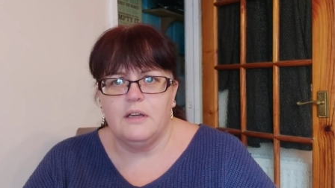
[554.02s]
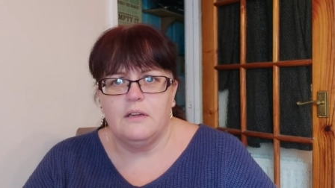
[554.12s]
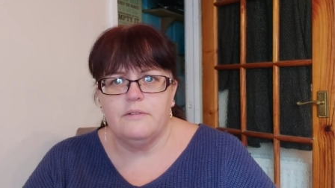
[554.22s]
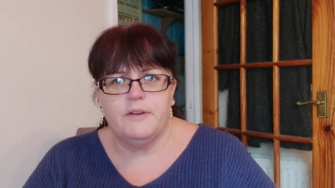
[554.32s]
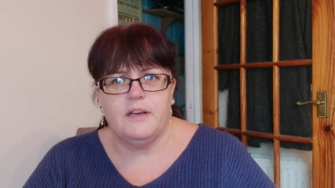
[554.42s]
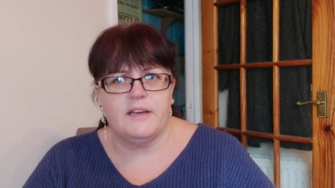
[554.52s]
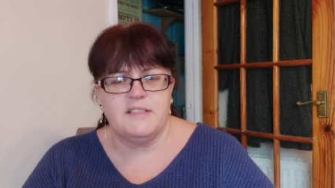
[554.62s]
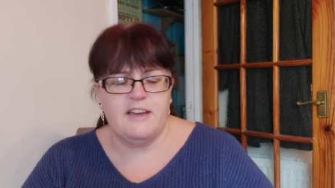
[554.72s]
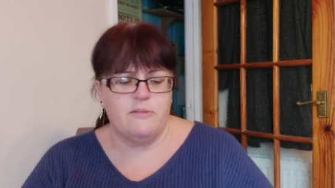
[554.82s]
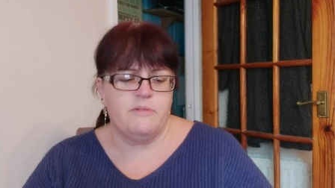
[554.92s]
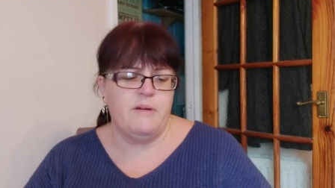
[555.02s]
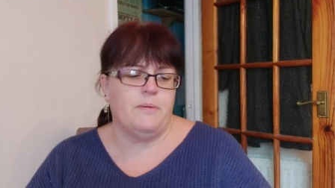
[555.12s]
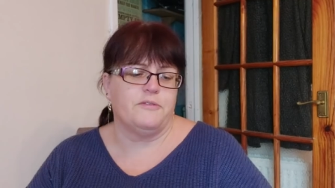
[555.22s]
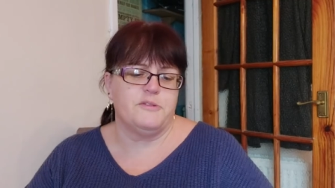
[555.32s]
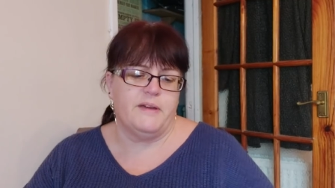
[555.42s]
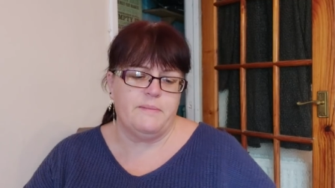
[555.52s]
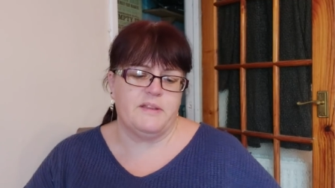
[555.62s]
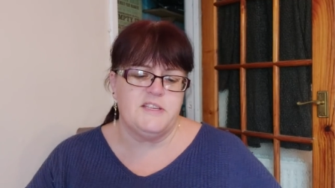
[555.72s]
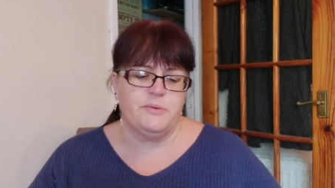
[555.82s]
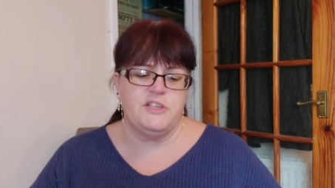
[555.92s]
feel like a terrible ripoff to me. But
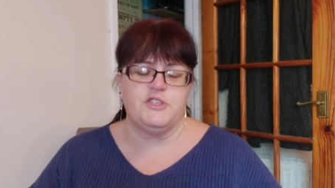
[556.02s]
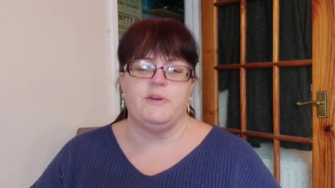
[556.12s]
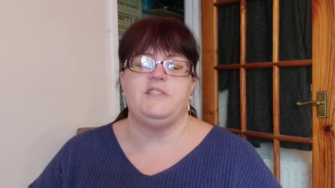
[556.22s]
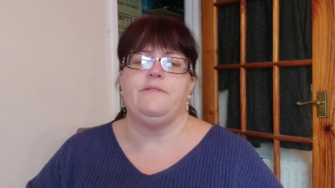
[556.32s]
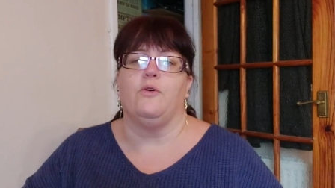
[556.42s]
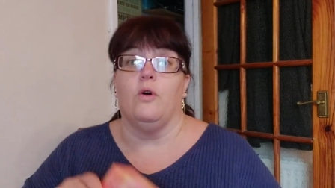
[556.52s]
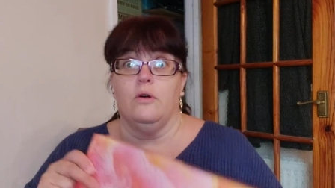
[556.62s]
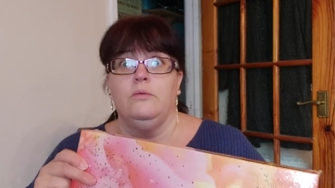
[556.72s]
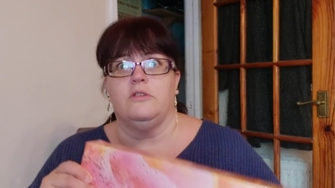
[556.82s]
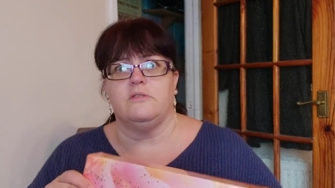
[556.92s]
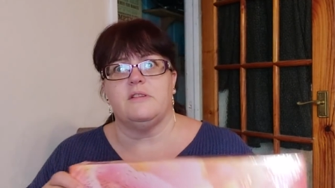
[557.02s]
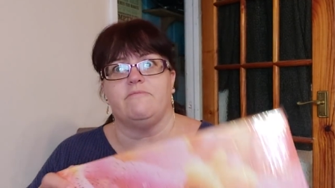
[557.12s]
this one is 24. Oh, it's